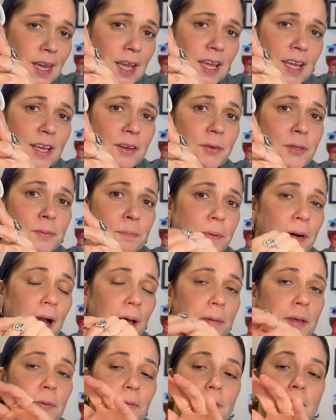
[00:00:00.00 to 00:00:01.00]
It was
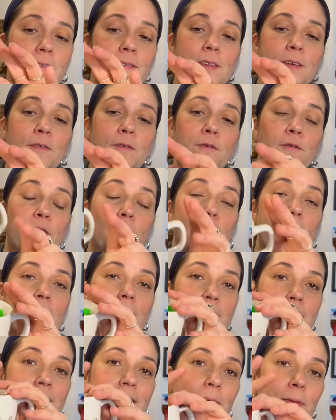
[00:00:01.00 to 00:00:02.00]
probably one of the first, I
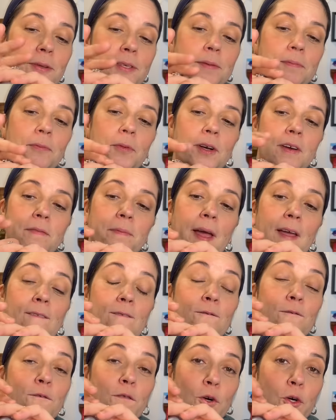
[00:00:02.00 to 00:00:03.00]
think that was in one of my
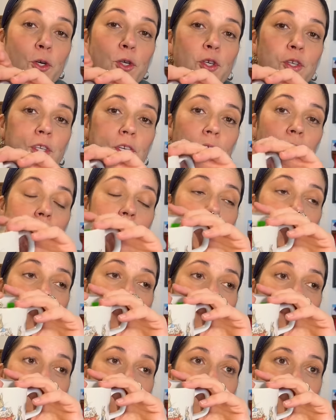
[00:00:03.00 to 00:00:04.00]
first
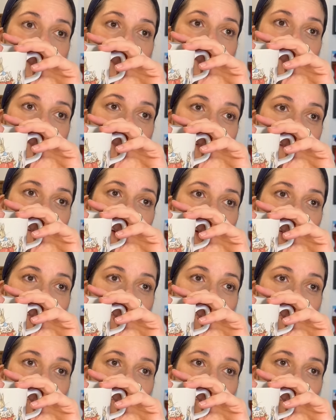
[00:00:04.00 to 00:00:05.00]
videos, like my
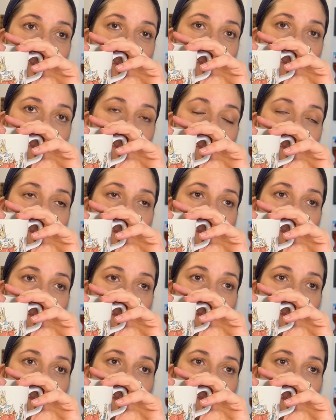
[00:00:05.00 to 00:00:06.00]
Goodwill
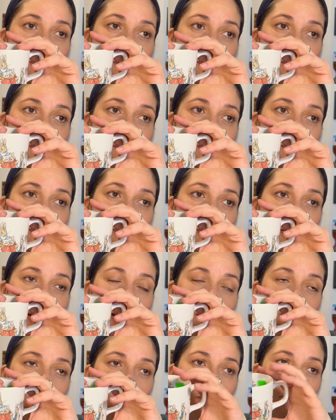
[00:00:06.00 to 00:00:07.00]

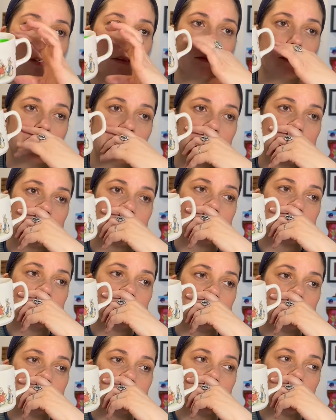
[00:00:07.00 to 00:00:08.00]
out, was it?
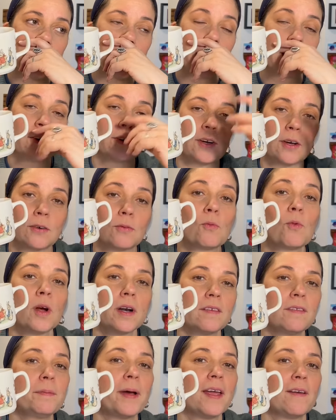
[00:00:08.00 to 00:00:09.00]
I don't know. One
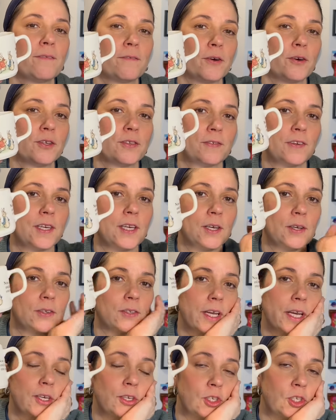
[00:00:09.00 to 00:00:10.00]
of my first
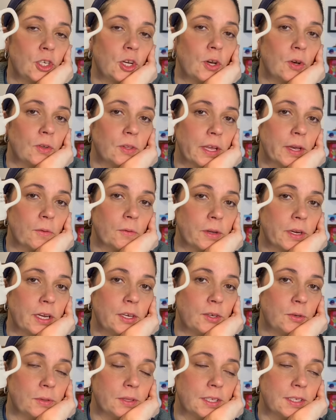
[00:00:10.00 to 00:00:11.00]
videos, I show like what I
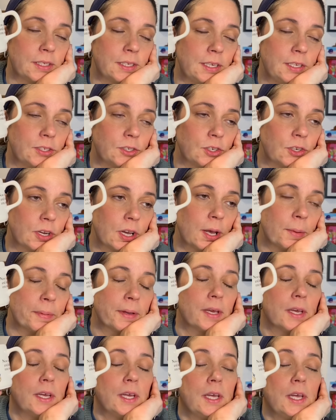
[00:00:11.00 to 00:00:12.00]
do with this Easter cup.
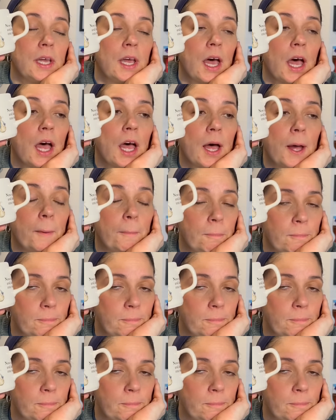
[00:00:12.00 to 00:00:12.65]
Um,